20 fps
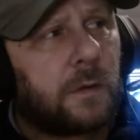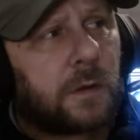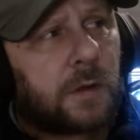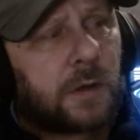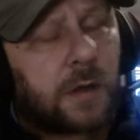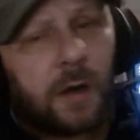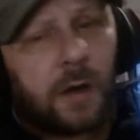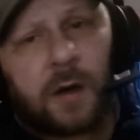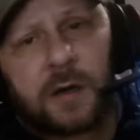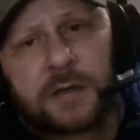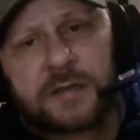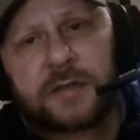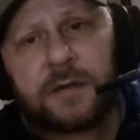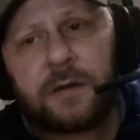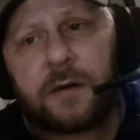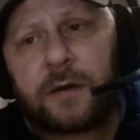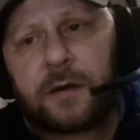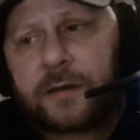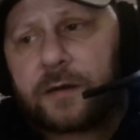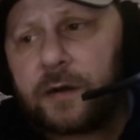cars in
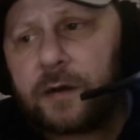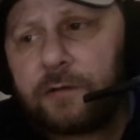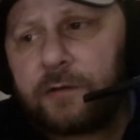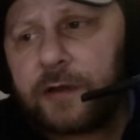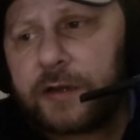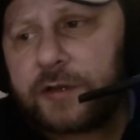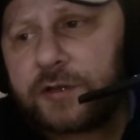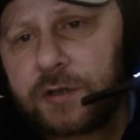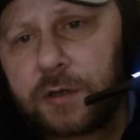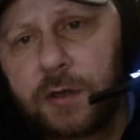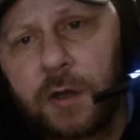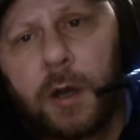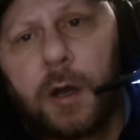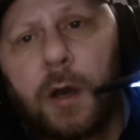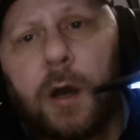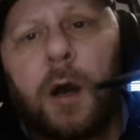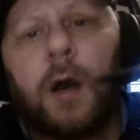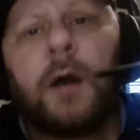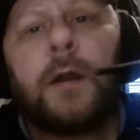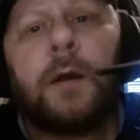either direction.
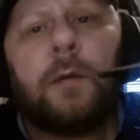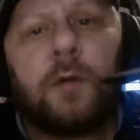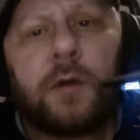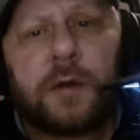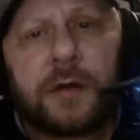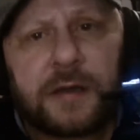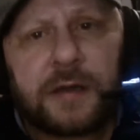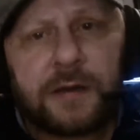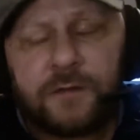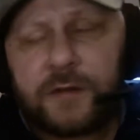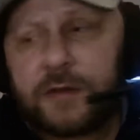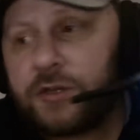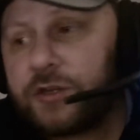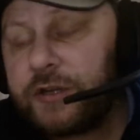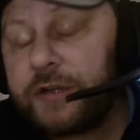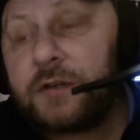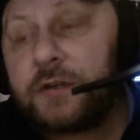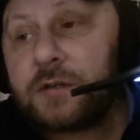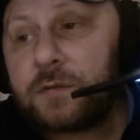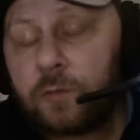I don't want to give in.
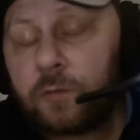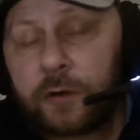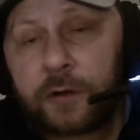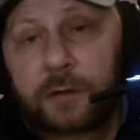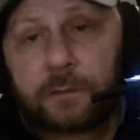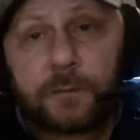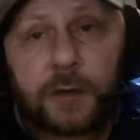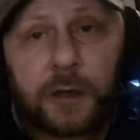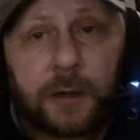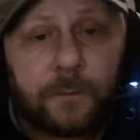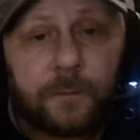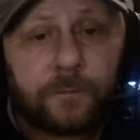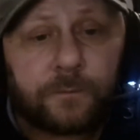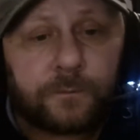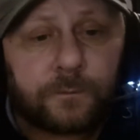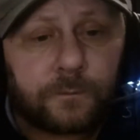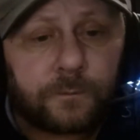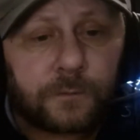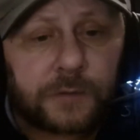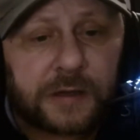She doesn't want to
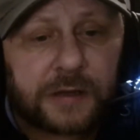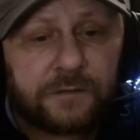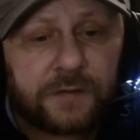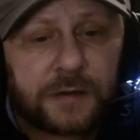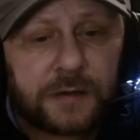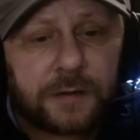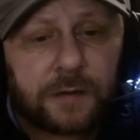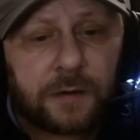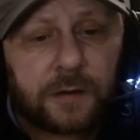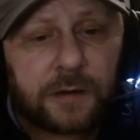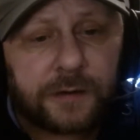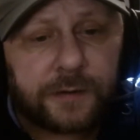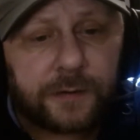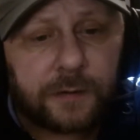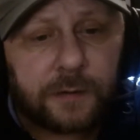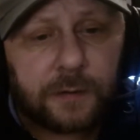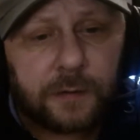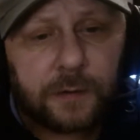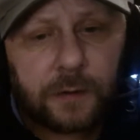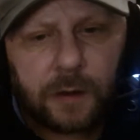give in
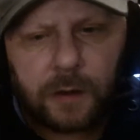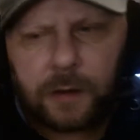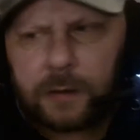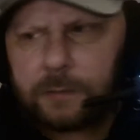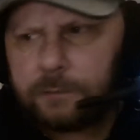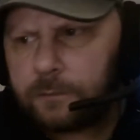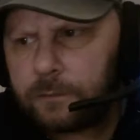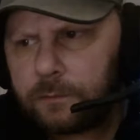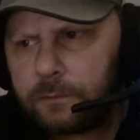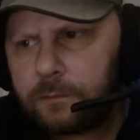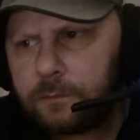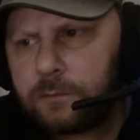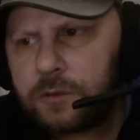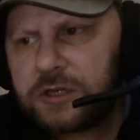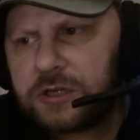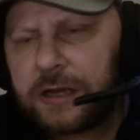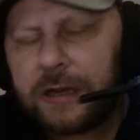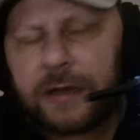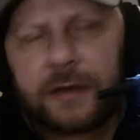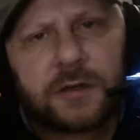neither. I'm
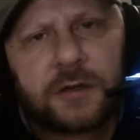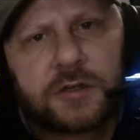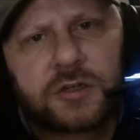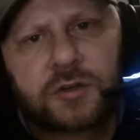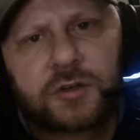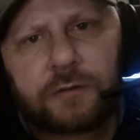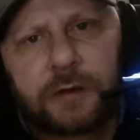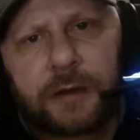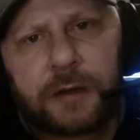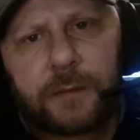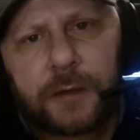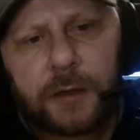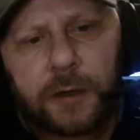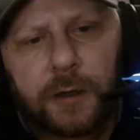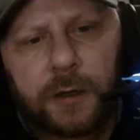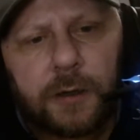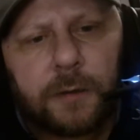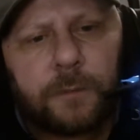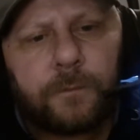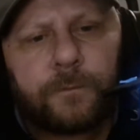shouting and screaming at
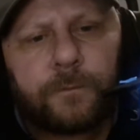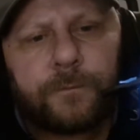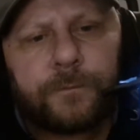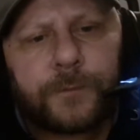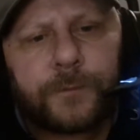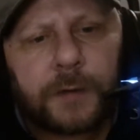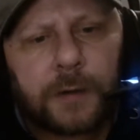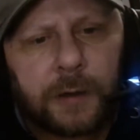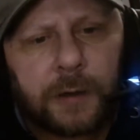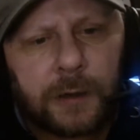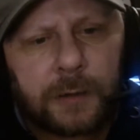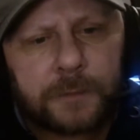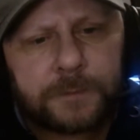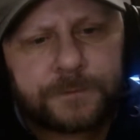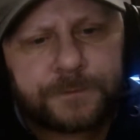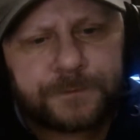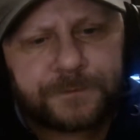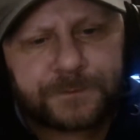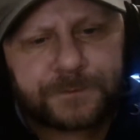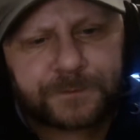her. Um,